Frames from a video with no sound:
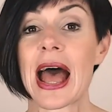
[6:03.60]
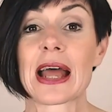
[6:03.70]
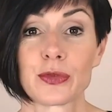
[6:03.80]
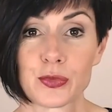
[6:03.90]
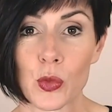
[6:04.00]

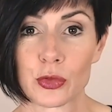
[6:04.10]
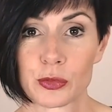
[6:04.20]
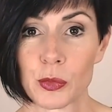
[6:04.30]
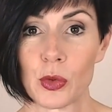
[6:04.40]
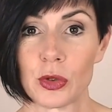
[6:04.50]
and 4
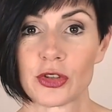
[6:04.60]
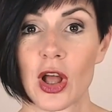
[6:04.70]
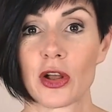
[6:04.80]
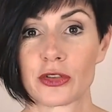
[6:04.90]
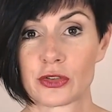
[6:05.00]
smaller
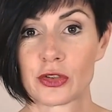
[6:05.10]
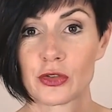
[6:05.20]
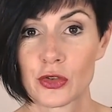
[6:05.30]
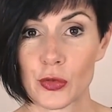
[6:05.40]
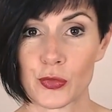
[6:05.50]
tasks
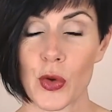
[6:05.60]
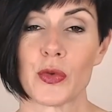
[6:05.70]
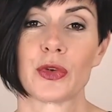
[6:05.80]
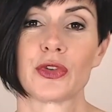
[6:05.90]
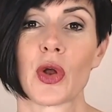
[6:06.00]
to
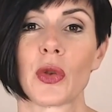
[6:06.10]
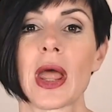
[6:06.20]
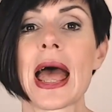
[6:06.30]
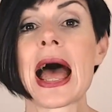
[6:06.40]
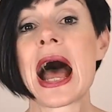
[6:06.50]
focus on,
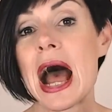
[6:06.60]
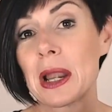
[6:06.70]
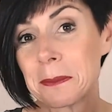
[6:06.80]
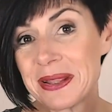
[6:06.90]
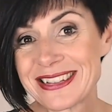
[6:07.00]

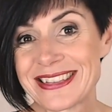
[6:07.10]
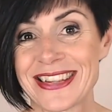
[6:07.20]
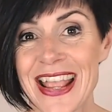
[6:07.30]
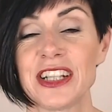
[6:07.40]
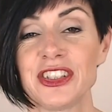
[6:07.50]
and be
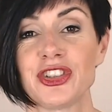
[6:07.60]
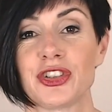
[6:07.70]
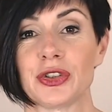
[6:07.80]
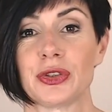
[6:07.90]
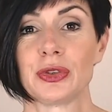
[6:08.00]

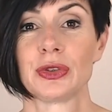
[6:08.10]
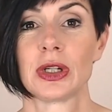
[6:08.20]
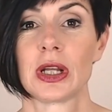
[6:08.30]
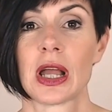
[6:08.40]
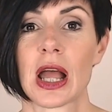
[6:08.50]

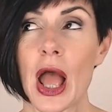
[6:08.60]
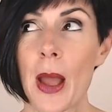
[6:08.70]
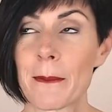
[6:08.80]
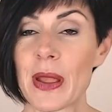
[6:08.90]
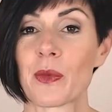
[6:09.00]
intentional
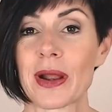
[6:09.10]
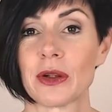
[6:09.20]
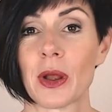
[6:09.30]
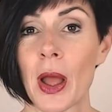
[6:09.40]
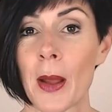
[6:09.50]
a bit
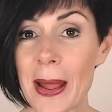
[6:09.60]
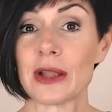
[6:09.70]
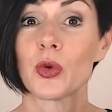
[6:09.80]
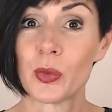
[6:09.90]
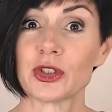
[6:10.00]

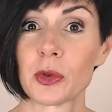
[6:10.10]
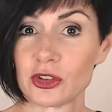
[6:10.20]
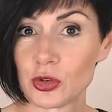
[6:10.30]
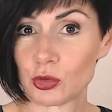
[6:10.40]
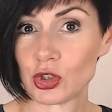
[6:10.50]
about which
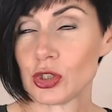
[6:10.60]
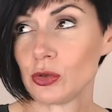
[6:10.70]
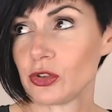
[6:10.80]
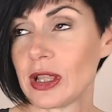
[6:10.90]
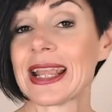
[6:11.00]
ones you're
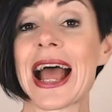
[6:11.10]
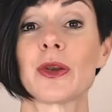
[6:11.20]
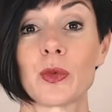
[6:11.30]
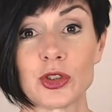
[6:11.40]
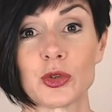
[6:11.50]
choosing
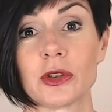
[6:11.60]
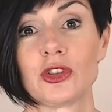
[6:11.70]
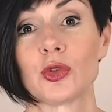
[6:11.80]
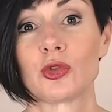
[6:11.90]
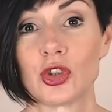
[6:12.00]
and which
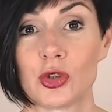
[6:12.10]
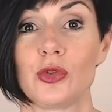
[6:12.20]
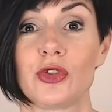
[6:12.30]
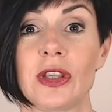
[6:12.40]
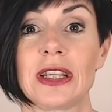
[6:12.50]
ones you're
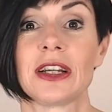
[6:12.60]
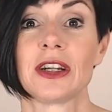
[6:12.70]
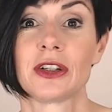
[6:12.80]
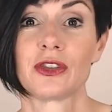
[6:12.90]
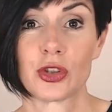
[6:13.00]
choosing
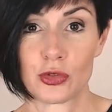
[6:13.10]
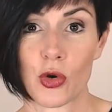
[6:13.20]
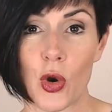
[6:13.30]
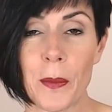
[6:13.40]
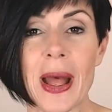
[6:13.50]
to
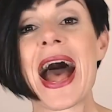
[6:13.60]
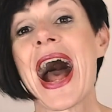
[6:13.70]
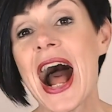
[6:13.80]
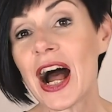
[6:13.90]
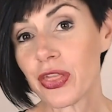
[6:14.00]
drop.
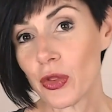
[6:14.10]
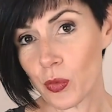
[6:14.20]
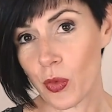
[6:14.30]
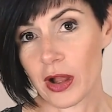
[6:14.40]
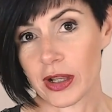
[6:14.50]

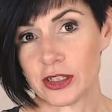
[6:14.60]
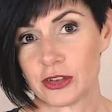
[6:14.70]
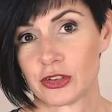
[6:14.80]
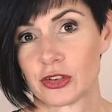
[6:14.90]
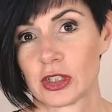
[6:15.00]

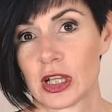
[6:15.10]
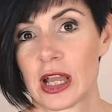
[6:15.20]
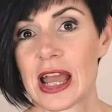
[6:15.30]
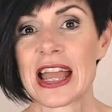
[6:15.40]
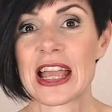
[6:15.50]
Otherwise,
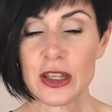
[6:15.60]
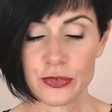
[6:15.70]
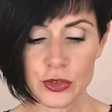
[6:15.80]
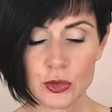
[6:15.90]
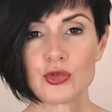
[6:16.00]

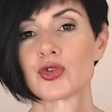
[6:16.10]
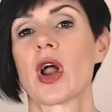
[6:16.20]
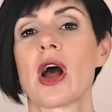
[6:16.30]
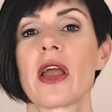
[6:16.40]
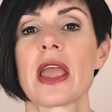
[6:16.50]
if you
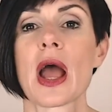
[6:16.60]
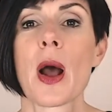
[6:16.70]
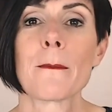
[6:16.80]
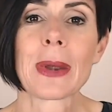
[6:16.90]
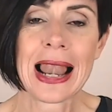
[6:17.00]
try
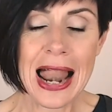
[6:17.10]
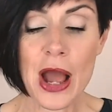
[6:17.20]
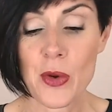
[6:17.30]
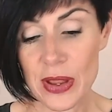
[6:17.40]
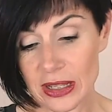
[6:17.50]

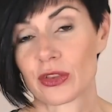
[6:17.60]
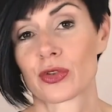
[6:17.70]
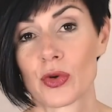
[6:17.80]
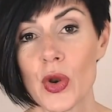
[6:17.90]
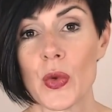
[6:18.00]
ploughing
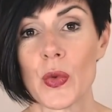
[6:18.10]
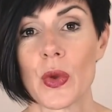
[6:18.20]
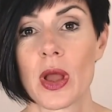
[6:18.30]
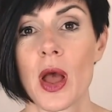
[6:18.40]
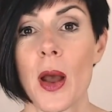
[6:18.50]

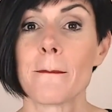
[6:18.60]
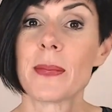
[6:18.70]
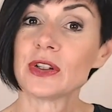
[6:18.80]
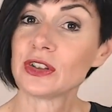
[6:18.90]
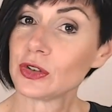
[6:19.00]
through
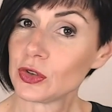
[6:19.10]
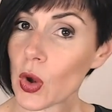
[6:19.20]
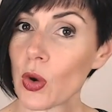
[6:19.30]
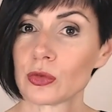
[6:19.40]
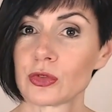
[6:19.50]
but
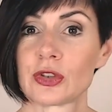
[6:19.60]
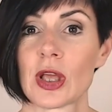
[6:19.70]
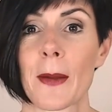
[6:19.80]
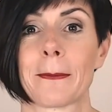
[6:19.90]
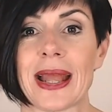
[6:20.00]
not
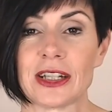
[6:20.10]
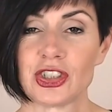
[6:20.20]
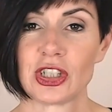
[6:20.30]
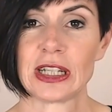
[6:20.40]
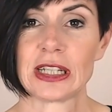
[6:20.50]

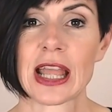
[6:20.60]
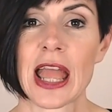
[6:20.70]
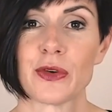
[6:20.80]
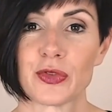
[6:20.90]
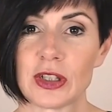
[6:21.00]
managing
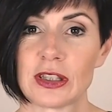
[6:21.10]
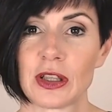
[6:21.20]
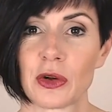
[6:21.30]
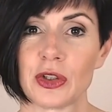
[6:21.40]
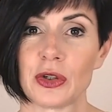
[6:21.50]

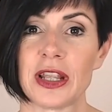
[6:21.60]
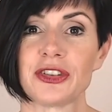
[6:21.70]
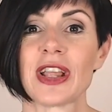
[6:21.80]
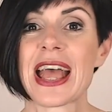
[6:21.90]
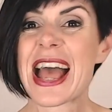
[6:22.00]
everything on your
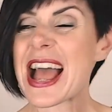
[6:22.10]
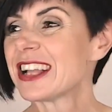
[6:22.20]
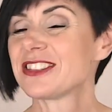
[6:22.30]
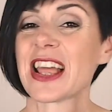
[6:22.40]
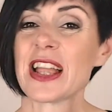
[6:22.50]
list,
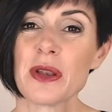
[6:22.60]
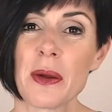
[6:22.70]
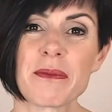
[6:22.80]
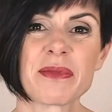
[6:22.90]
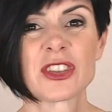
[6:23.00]
it's
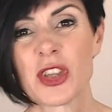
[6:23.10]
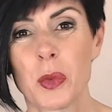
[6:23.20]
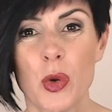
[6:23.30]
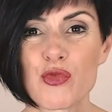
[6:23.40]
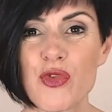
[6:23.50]
then
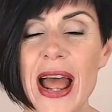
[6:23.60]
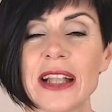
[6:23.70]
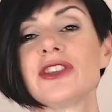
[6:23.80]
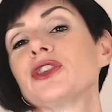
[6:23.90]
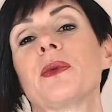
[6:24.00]
somewhat
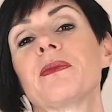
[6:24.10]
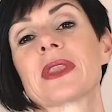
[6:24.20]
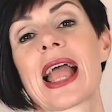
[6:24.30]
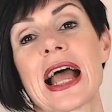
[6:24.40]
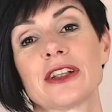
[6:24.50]

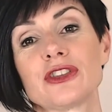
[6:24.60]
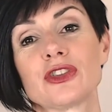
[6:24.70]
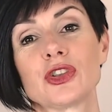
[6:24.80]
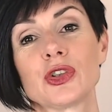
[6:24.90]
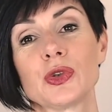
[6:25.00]
random as
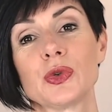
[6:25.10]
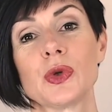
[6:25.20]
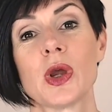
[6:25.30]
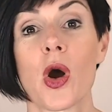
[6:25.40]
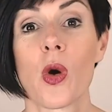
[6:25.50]

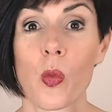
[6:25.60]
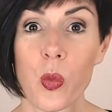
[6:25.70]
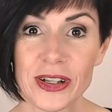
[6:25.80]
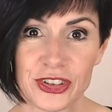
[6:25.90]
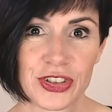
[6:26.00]
to
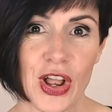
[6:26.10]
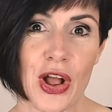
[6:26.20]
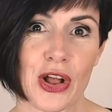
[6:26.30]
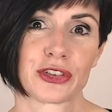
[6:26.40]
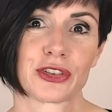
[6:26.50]
which
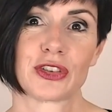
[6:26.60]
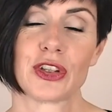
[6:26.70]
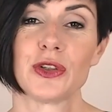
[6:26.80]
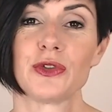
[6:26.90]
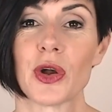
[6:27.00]

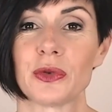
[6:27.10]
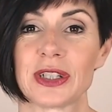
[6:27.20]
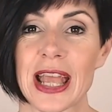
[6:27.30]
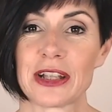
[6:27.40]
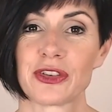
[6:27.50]
tasks you
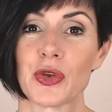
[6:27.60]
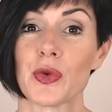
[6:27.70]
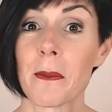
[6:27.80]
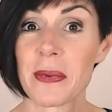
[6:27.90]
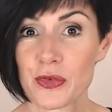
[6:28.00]
don't get
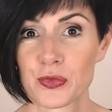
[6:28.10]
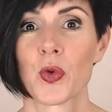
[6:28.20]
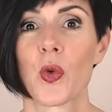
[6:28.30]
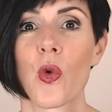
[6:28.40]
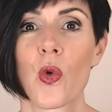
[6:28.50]
to
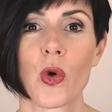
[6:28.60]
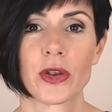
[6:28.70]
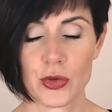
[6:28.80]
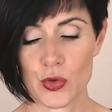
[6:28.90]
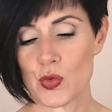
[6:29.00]
before
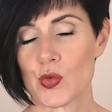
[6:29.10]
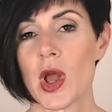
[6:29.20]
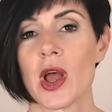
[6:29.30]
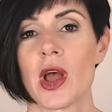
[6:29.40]
you